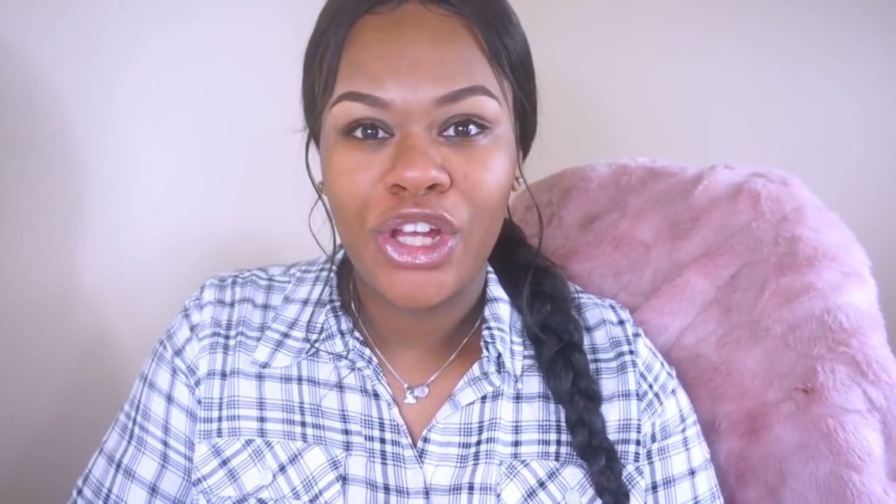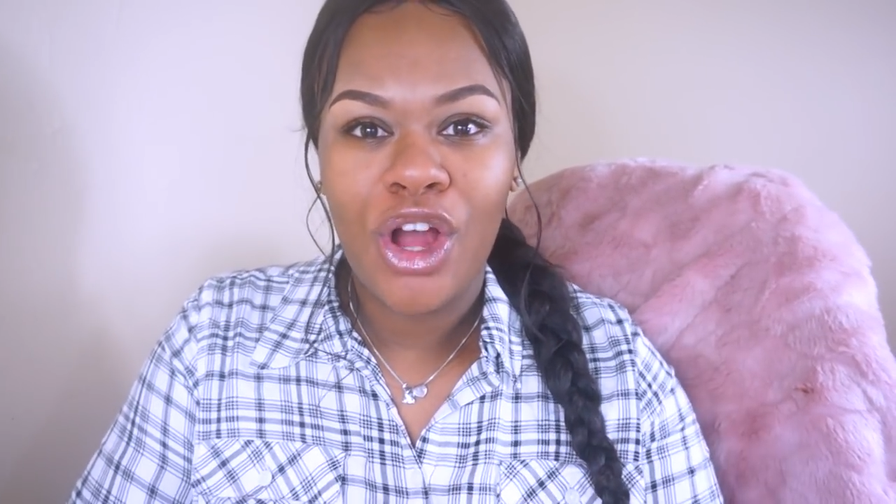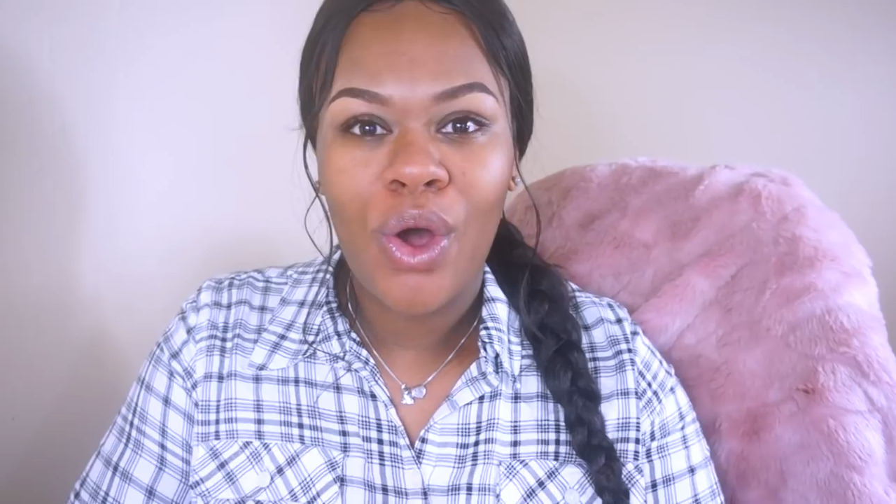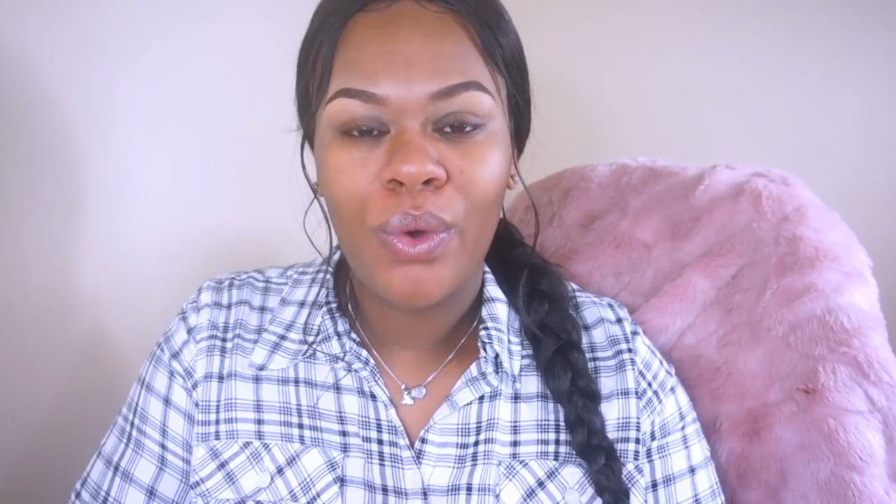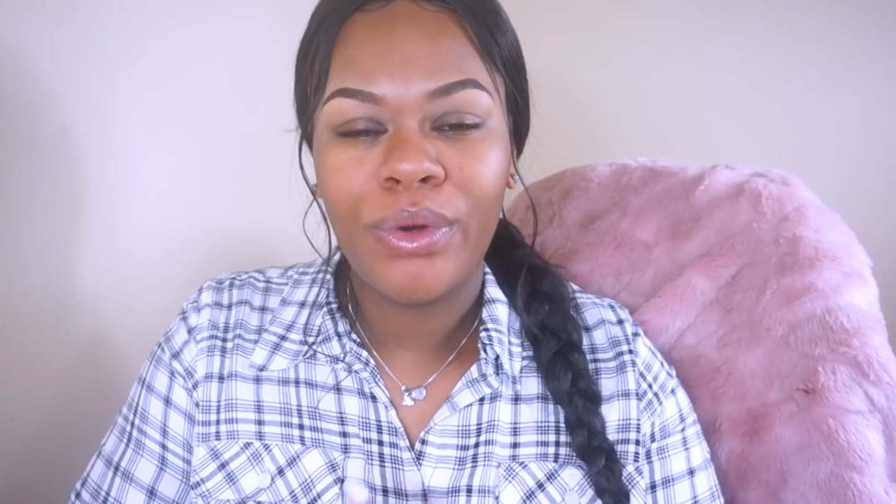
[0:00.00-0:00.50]

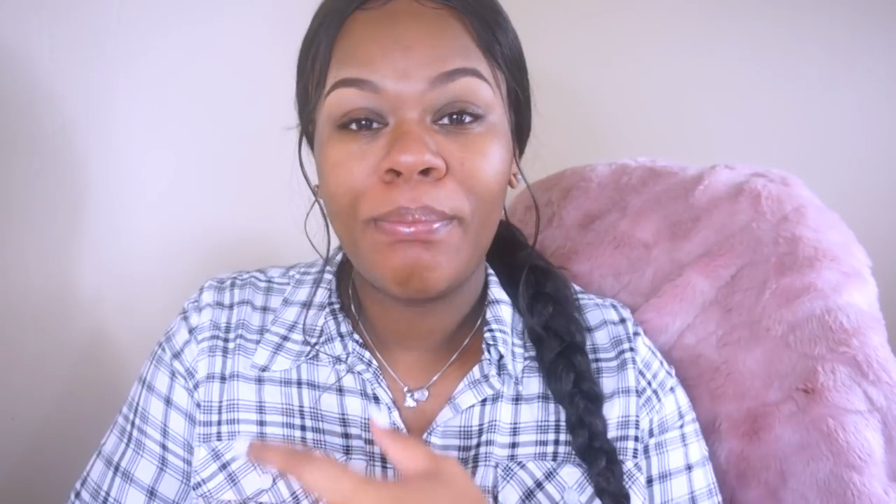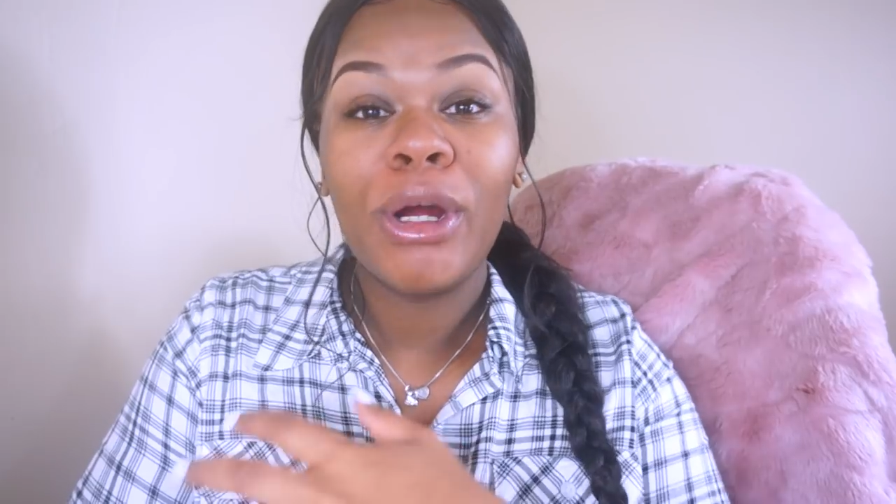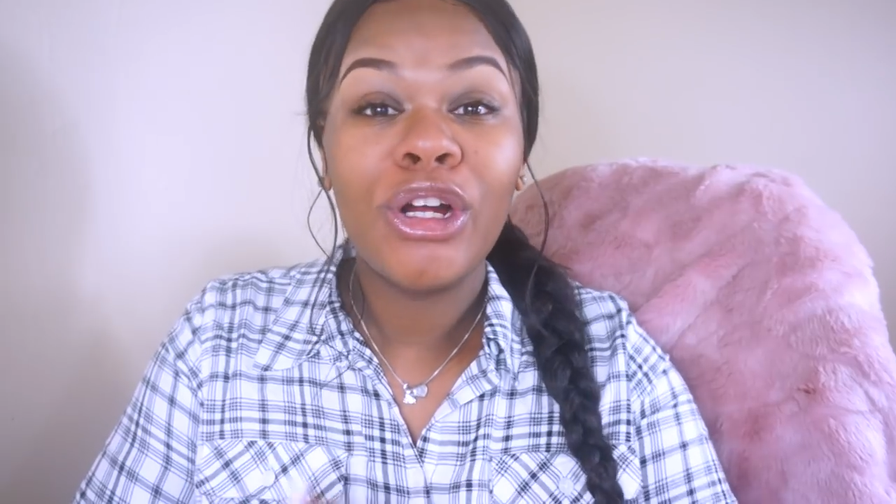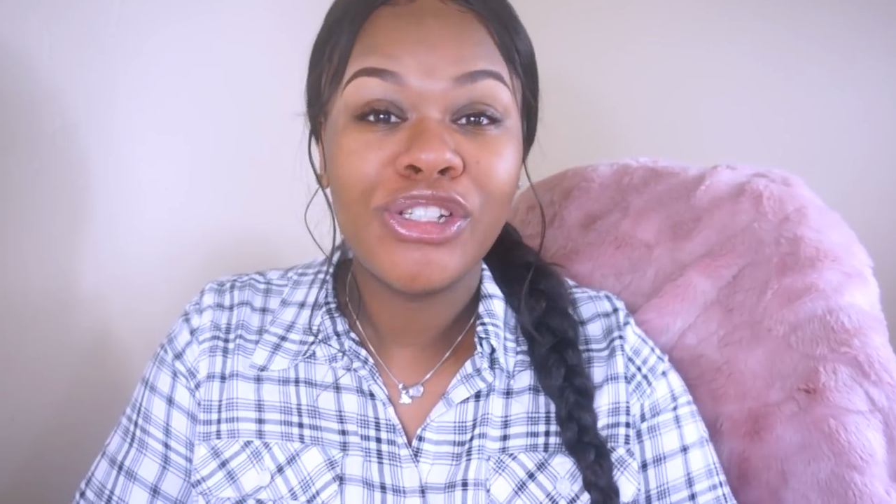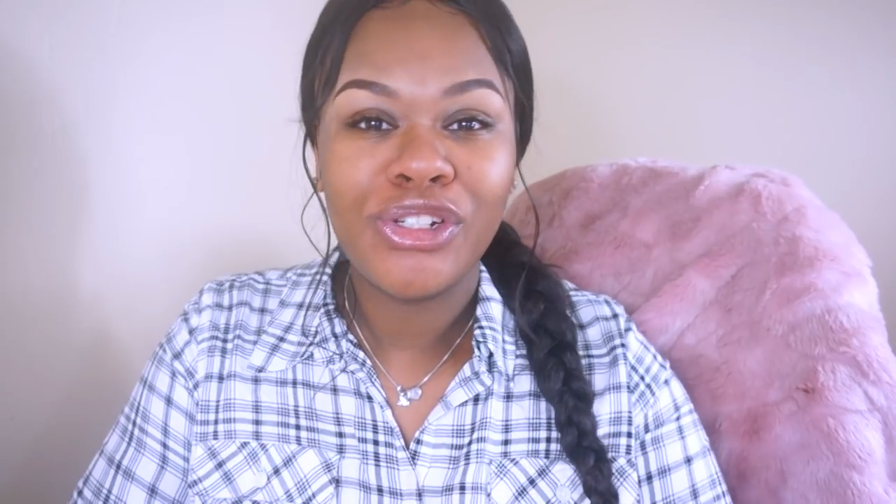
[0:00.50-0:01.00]
your own
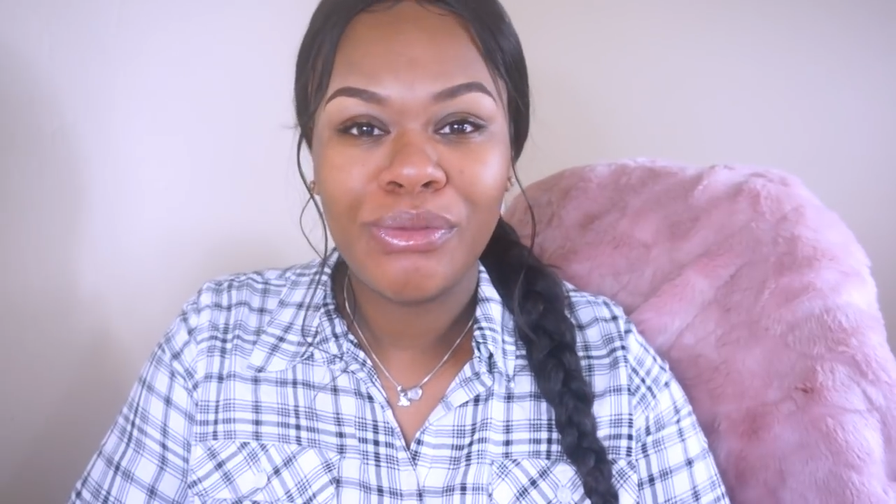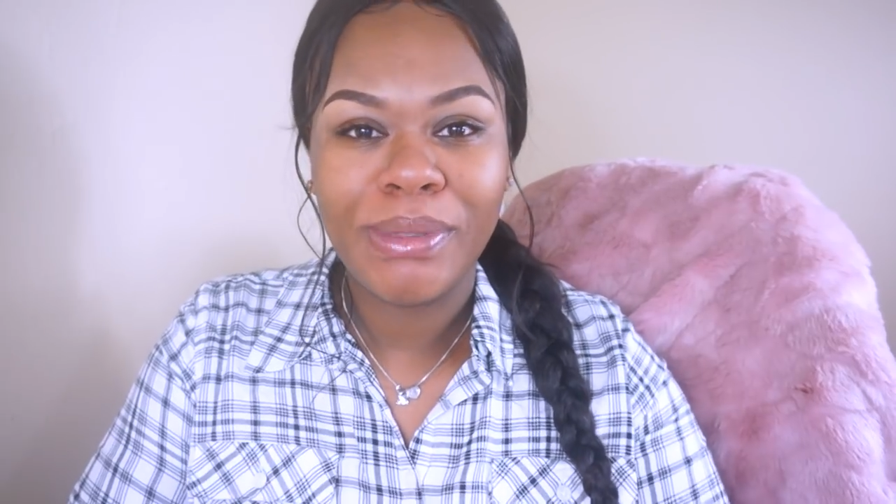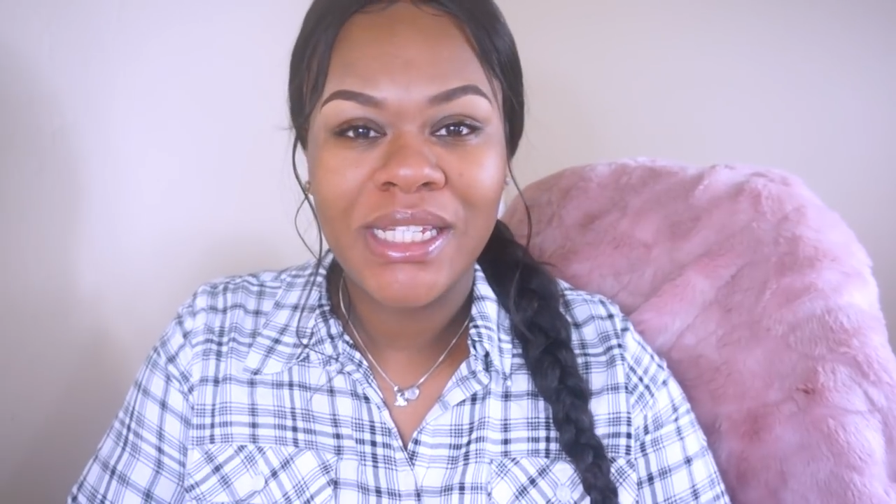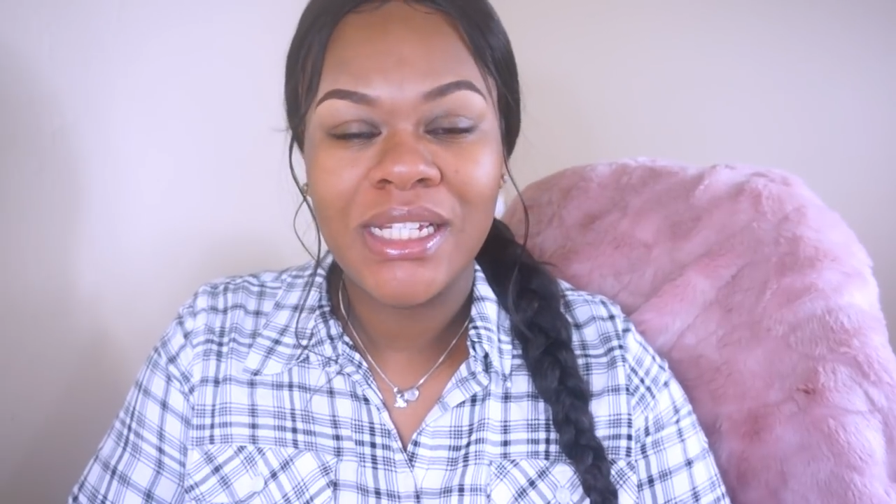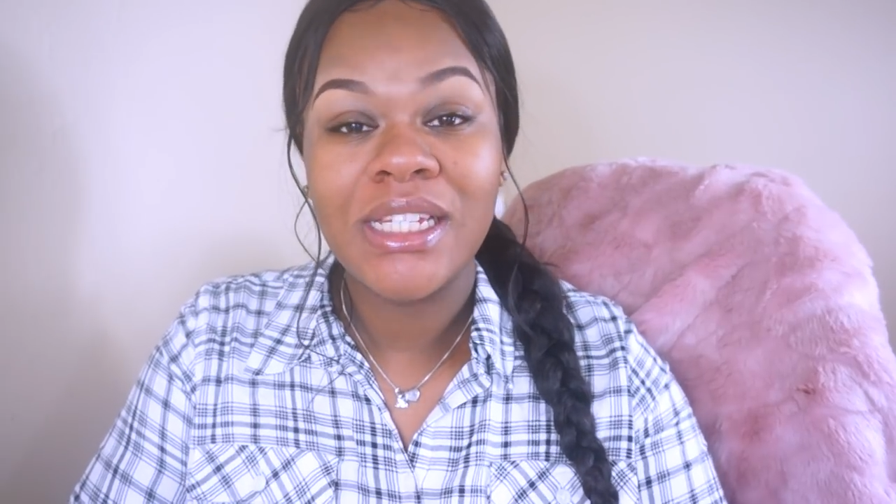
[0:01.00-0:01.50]
personal
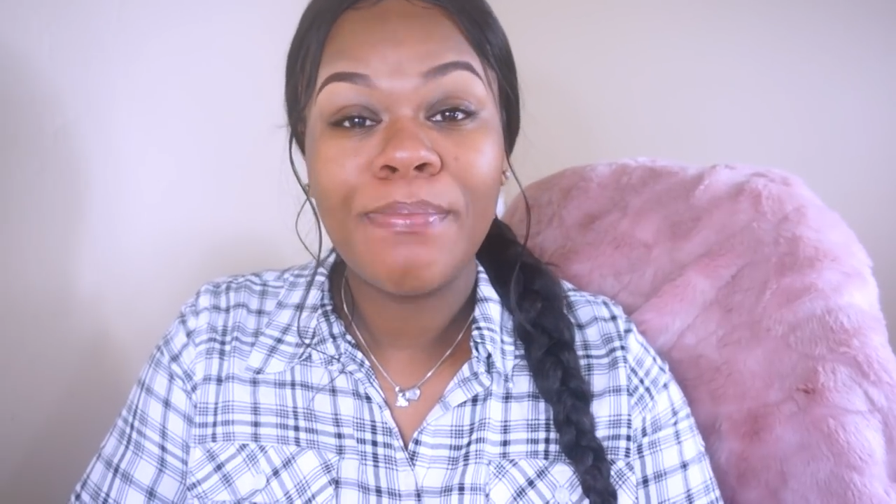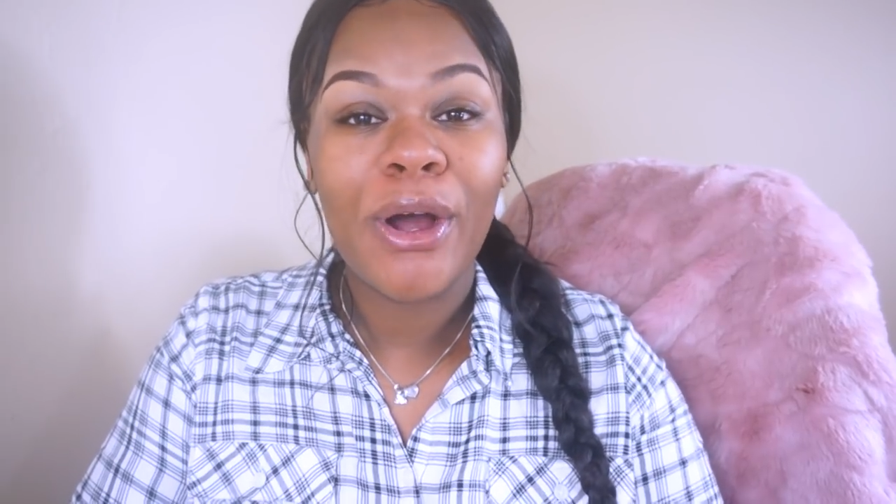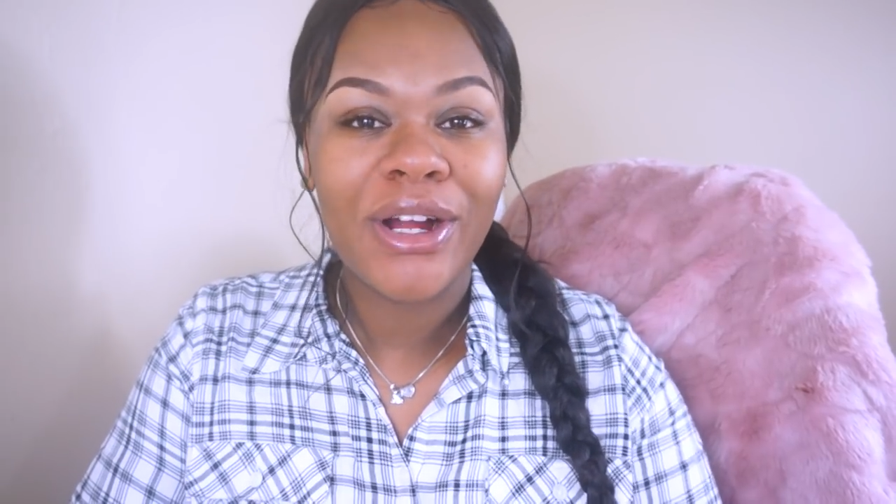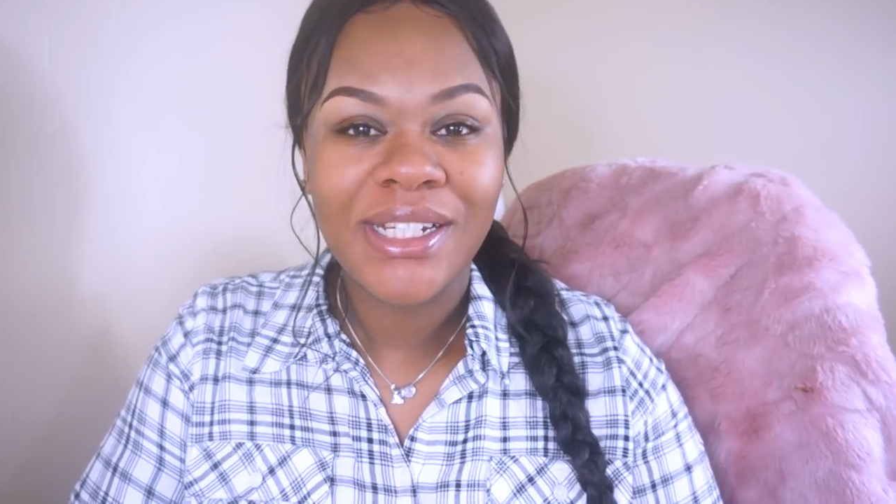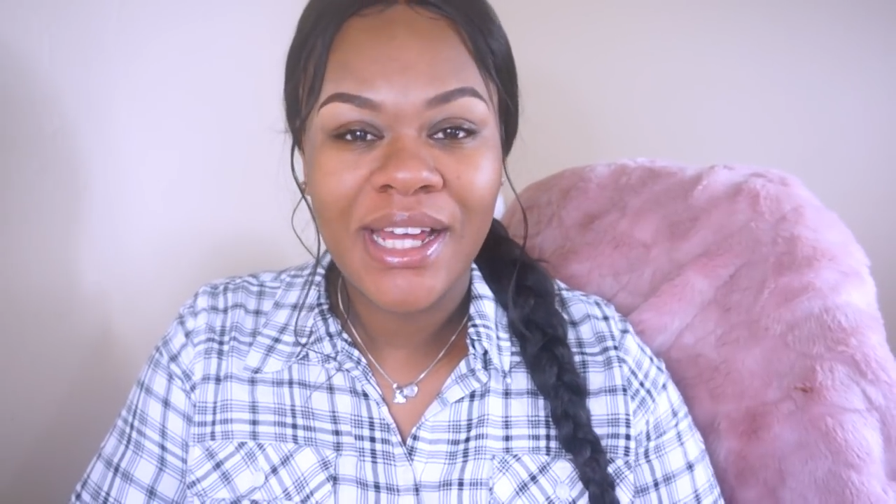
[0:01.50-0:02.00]
business
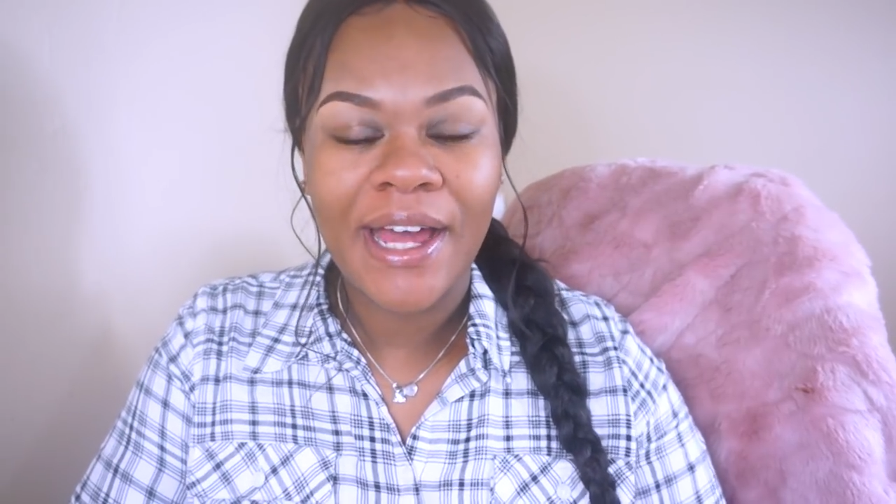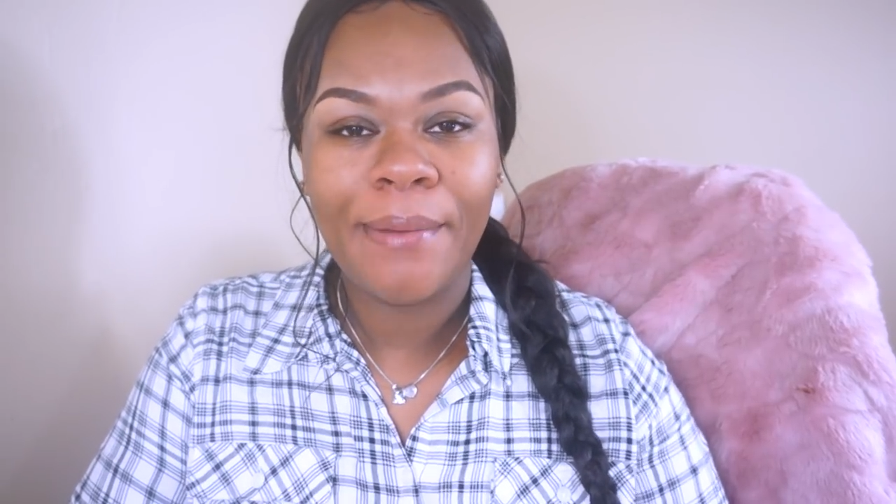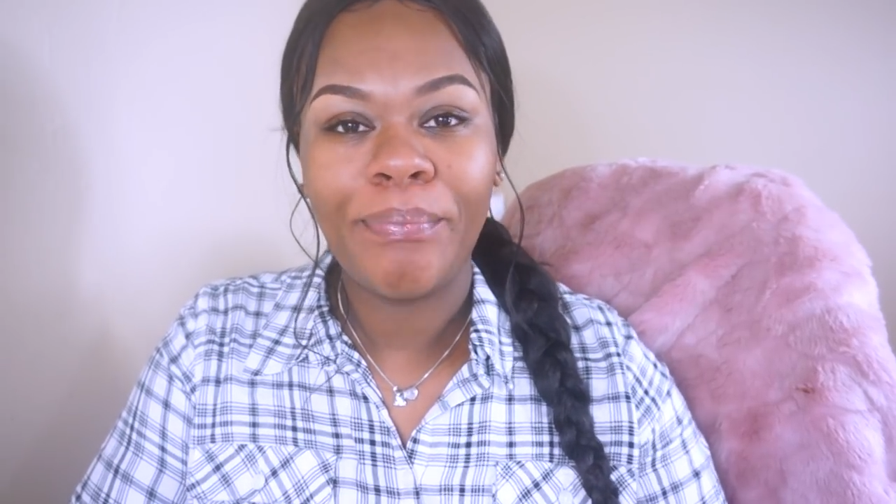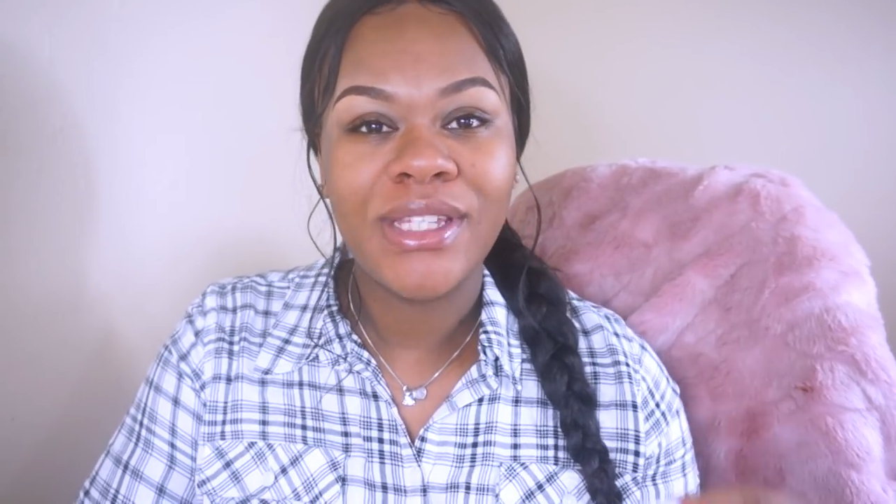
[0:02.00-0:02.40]
part-time.